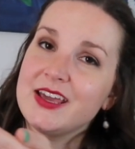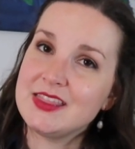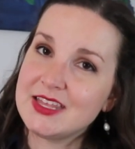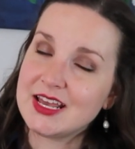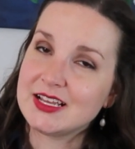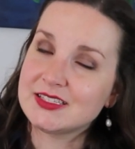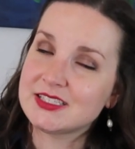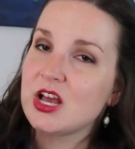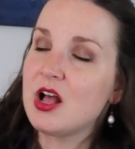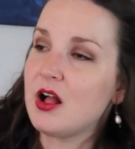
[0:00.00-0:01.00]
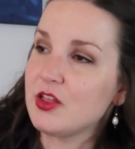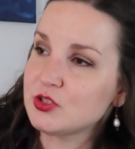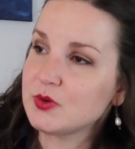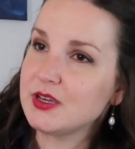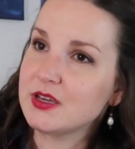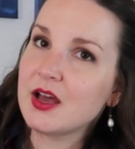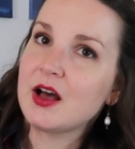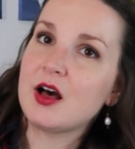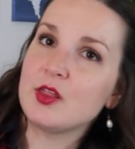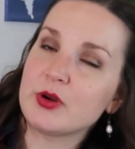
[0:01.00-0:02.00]
in the nest, on the twig,
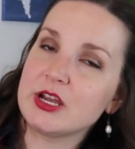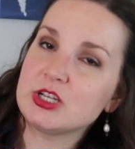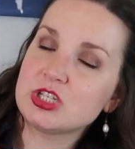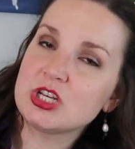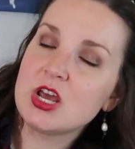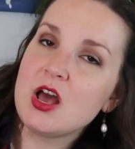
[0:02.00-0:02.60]
on the branch,